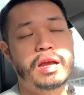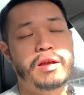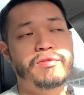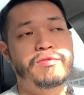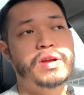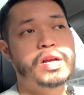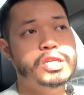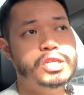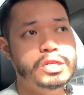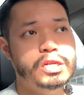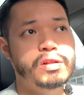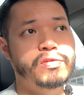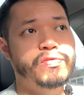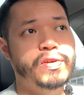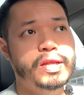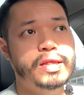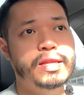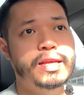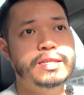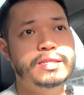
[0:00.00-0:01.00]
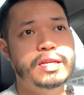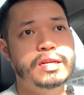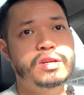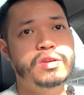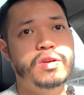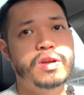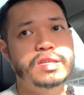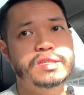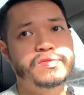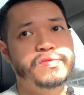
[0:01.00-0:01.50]
functional fitness and
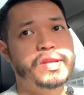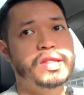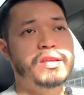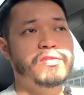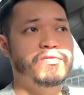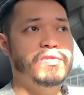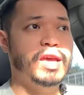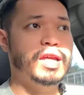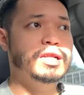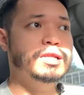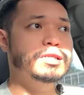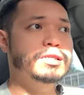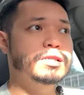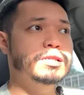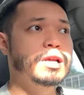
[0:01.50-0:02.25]
CrossFit events,